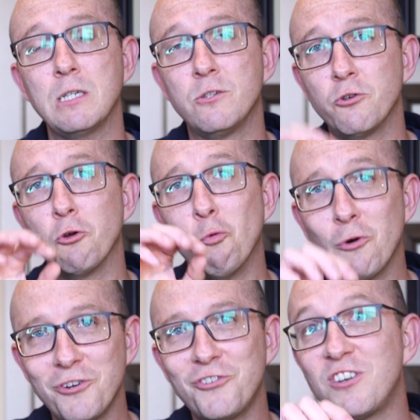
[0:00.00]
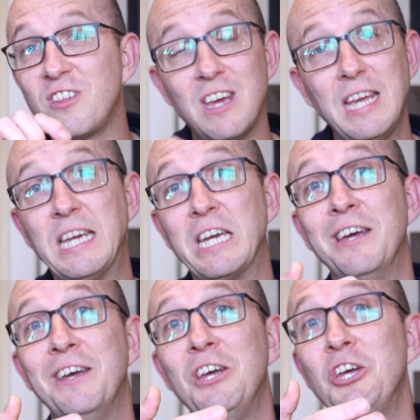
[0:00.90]
And so the worst thing
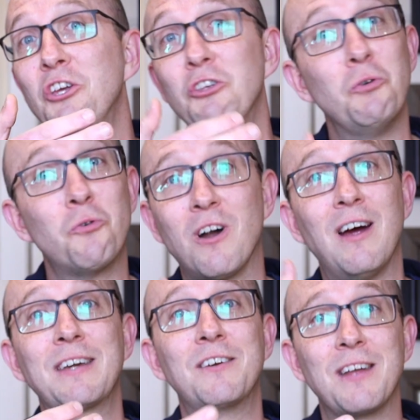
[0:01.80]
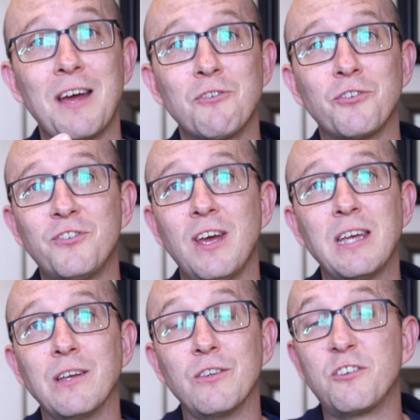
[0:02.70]
you or I could ever
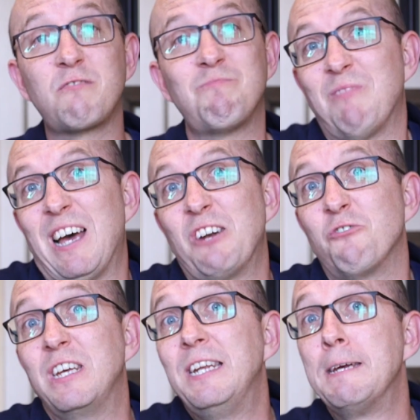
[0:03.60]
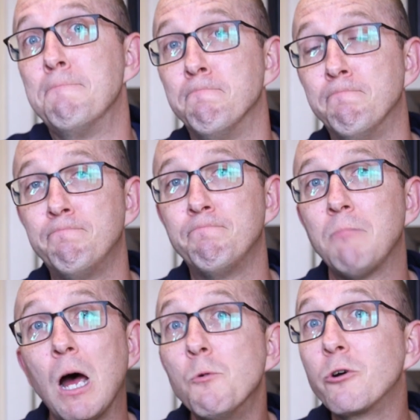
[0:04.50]
say is, "I don't need Him.
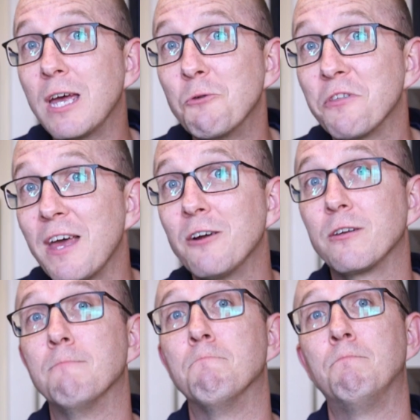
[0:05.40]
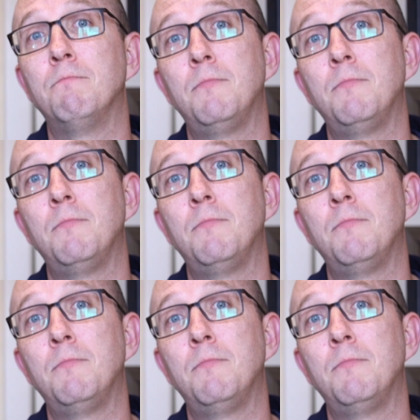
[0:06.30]
I'm okay without Him."